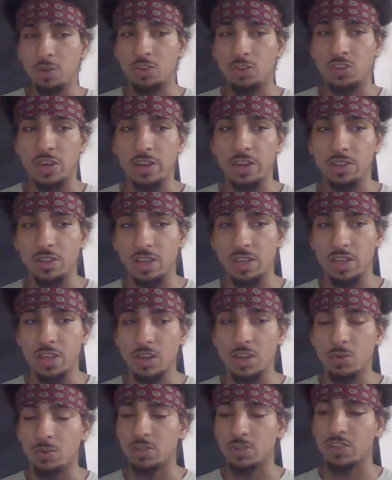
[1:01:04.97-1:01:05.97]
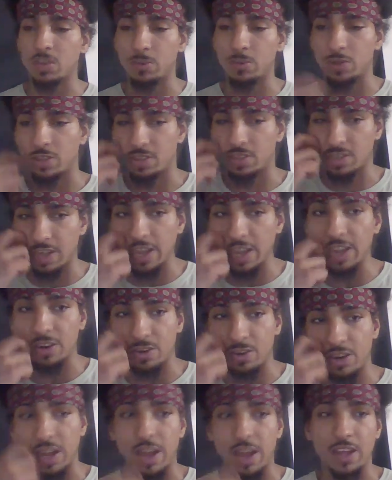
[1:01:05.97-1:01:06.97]
you generally hear what someone's saying
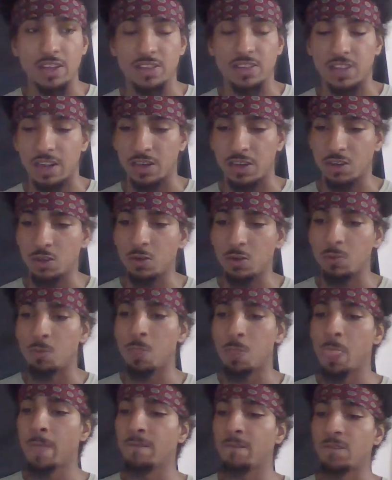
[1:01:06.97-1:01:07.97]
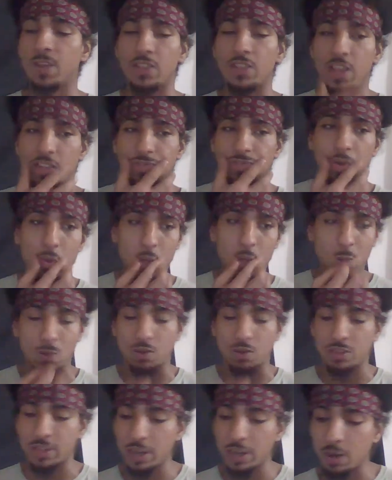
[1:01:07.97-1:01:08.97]
or not is on you. Now that's why we
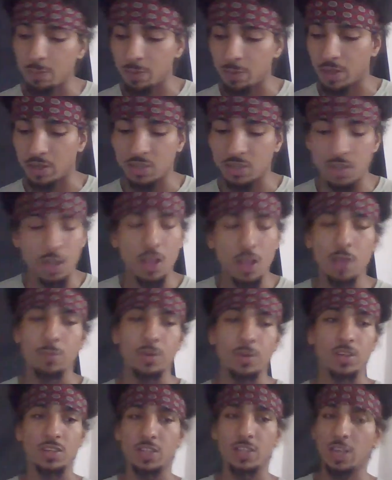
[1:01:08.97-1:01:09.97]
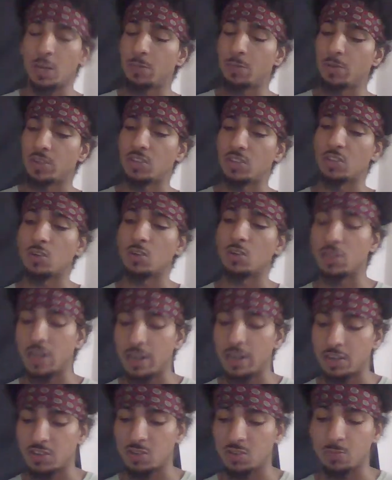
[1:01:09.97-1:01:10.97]
go to therapists, because therapists
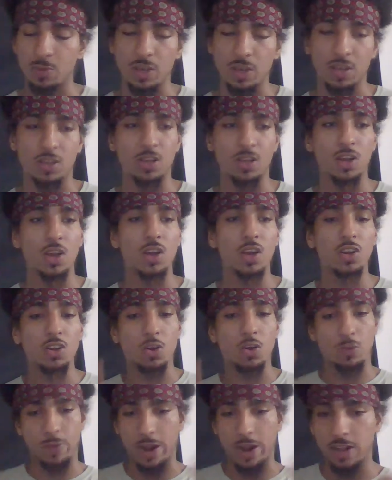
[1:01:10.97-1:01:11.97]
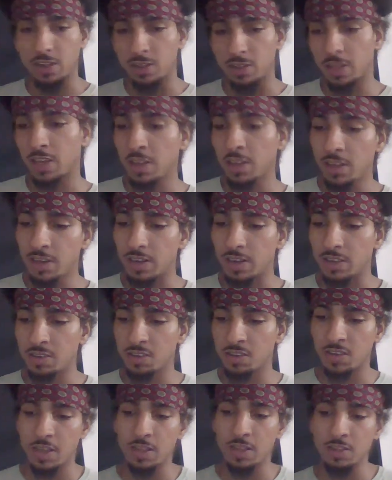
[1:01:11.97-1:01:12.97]
learn how to speak correctly in a
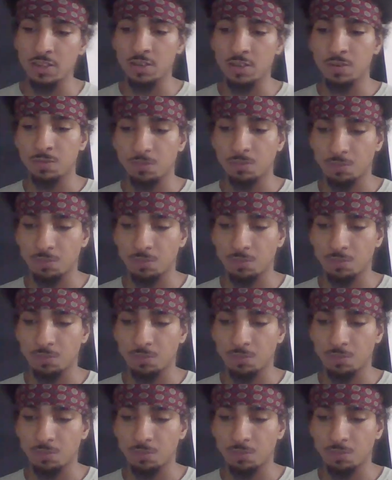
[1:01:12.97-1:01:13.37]
sense.